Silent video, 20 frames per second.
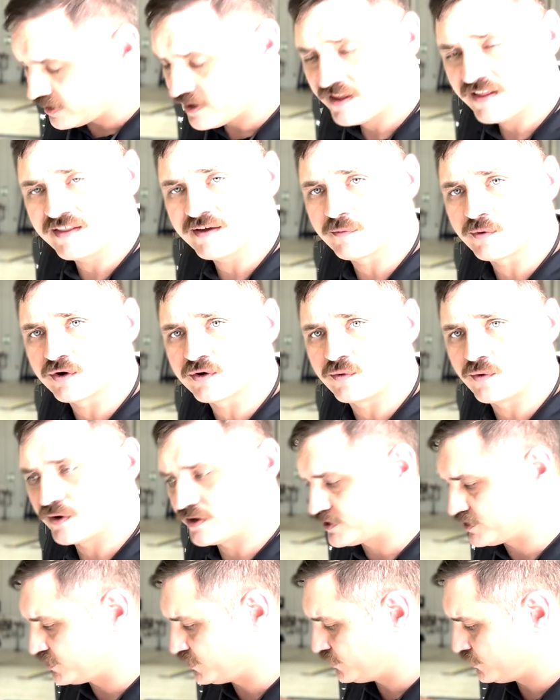then we're
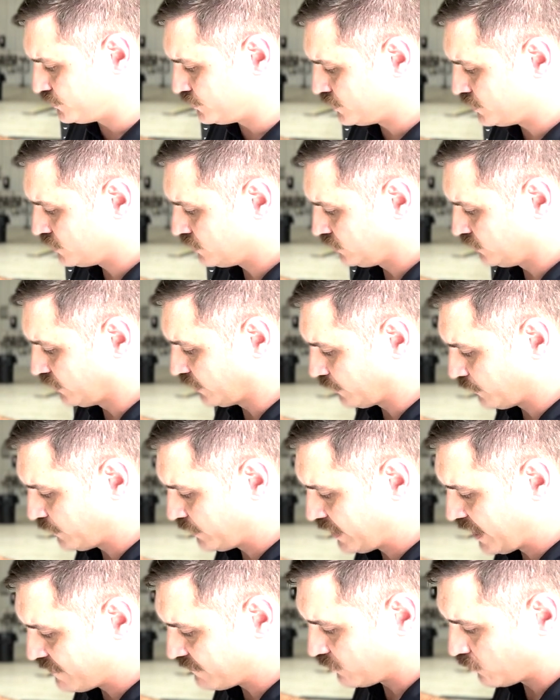going to, look, we
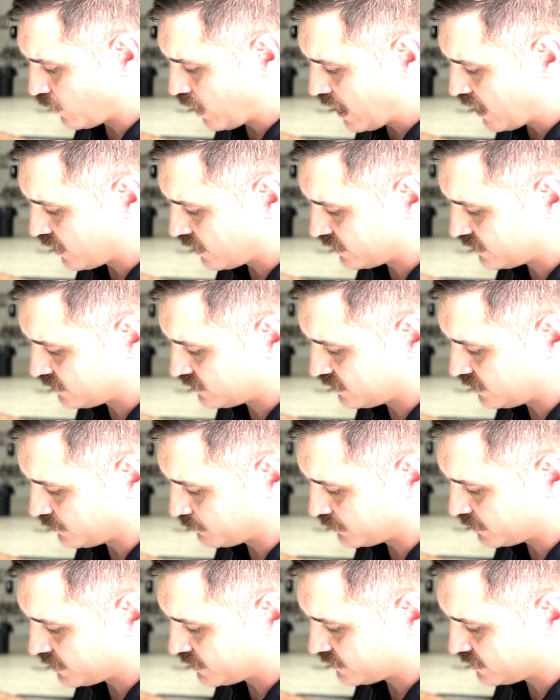have a wire
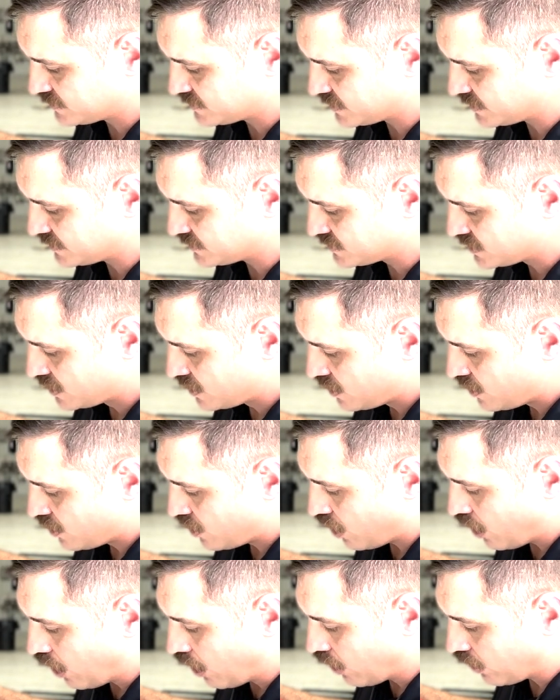number here that says
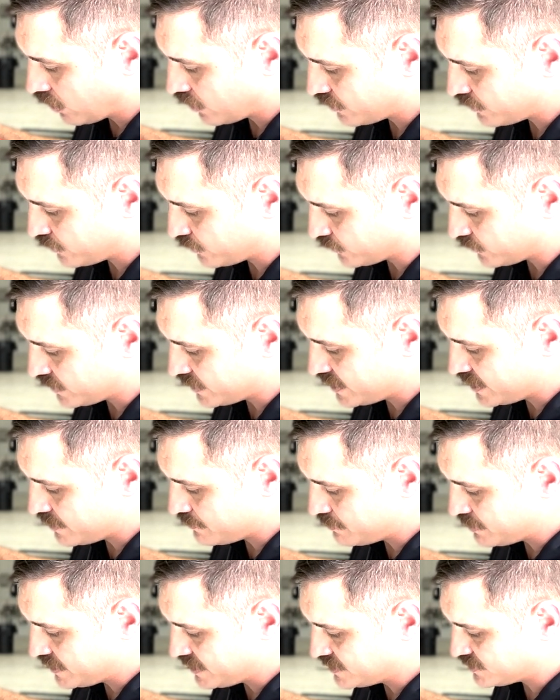
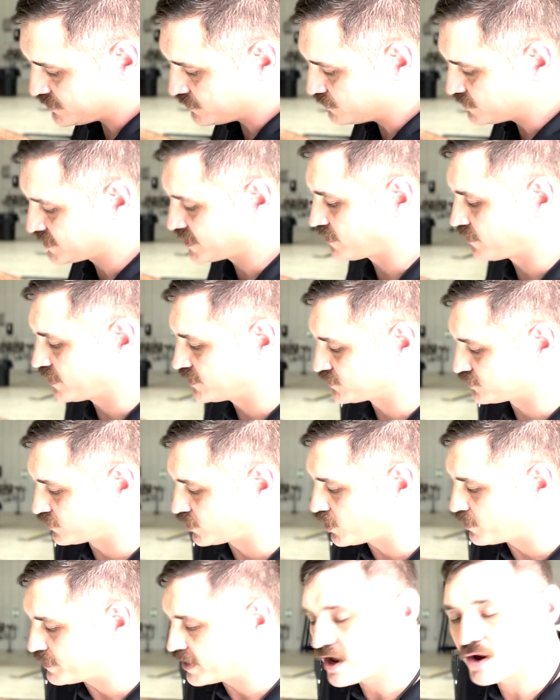R3B20. That's
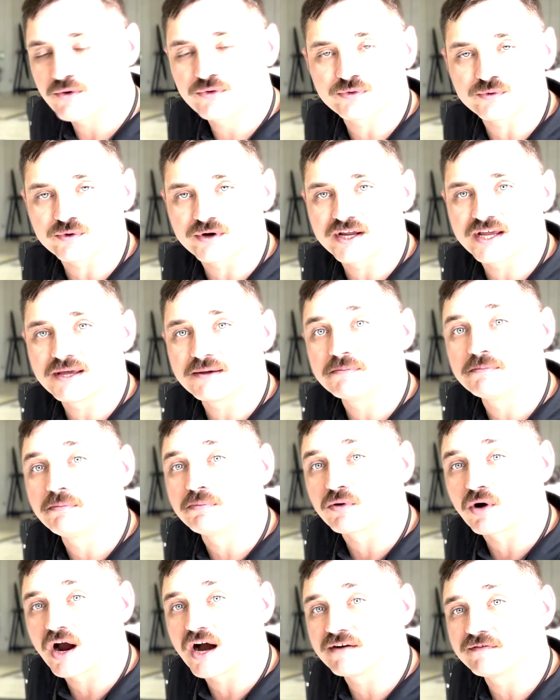Romeo 3
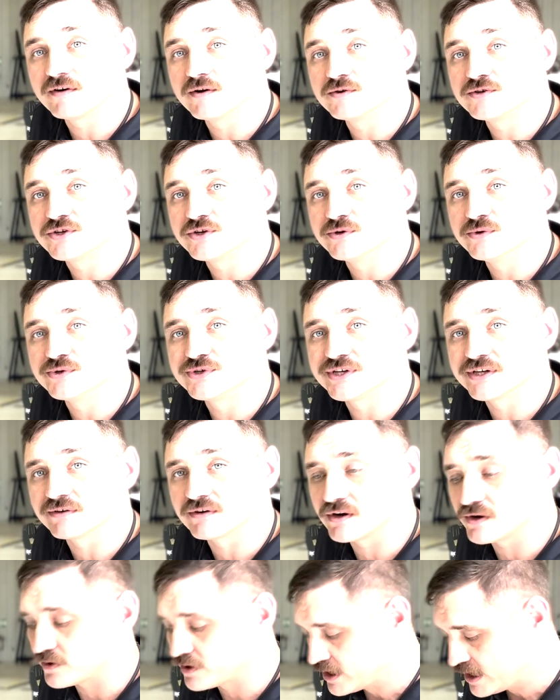Bravo
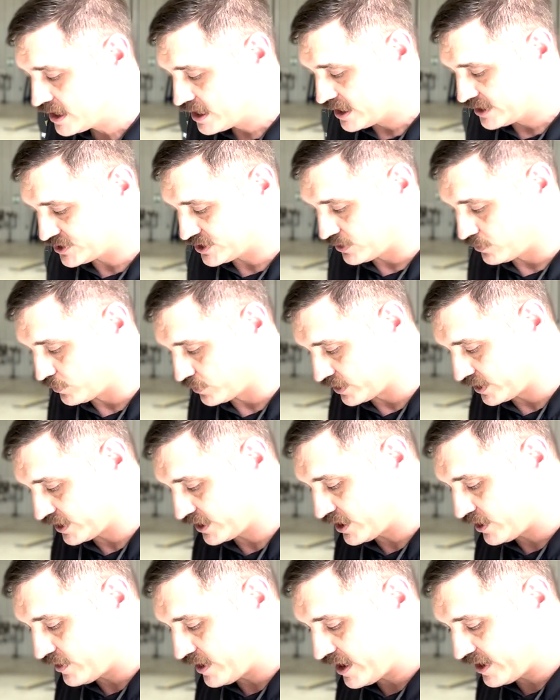20. So we're going to
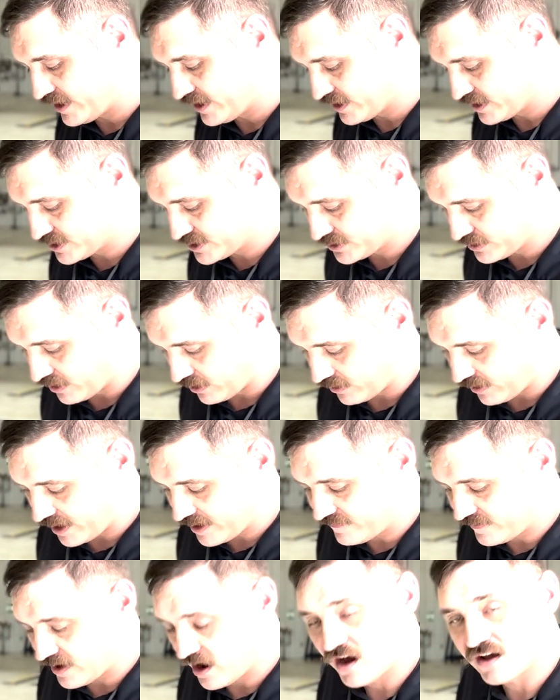go down here to our
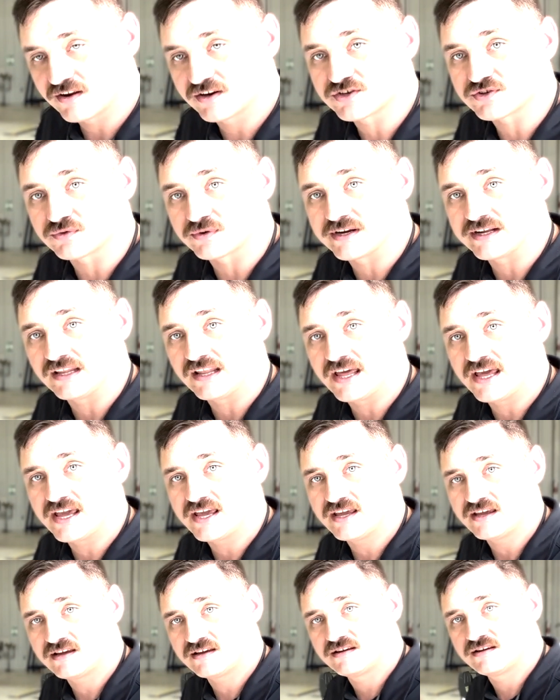avionics relay.
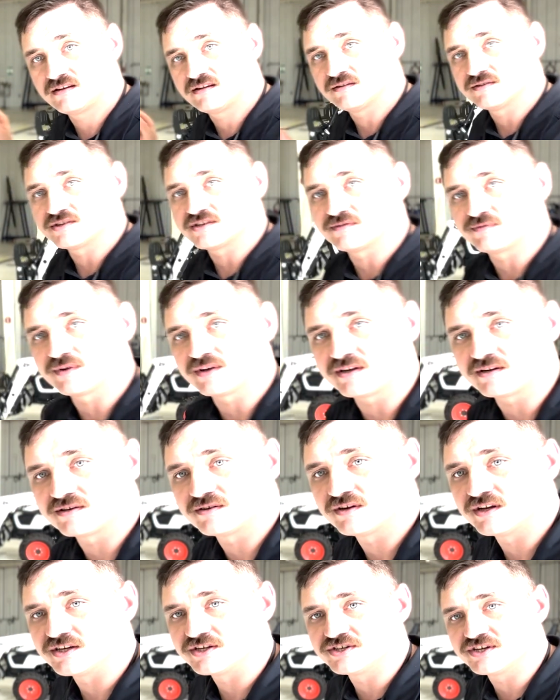Let's see if we can
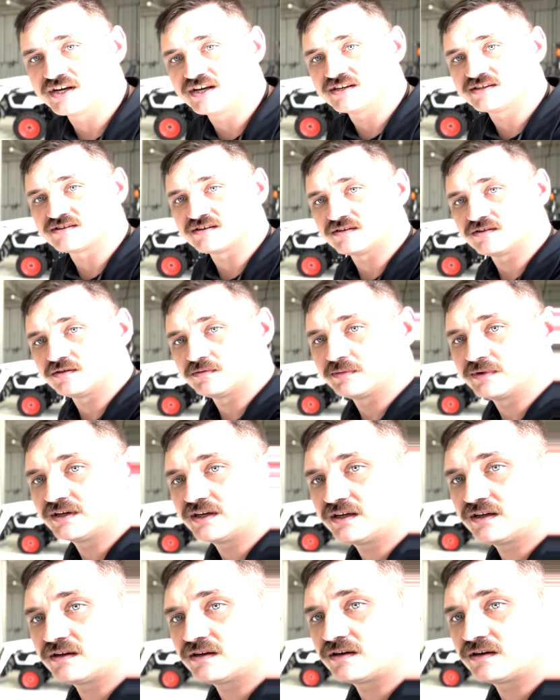adjust a little bit.